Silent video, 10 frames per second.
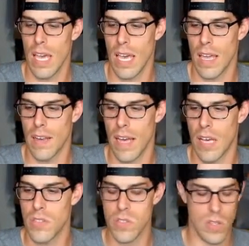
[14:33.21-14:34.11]
And
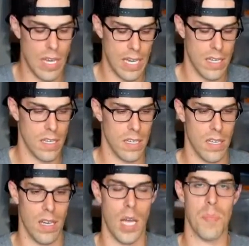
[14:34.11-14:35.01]
I also
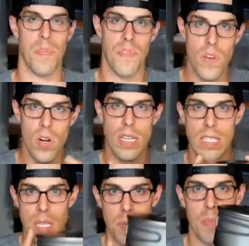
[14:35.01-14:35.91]
I prefer a
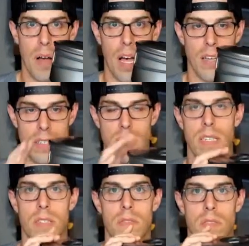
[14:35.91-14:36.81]
deeper pot to
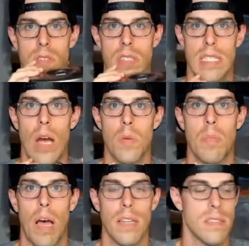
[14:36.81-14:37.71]
these
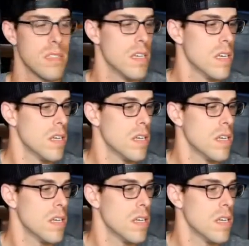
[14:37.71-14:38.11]
stout pots.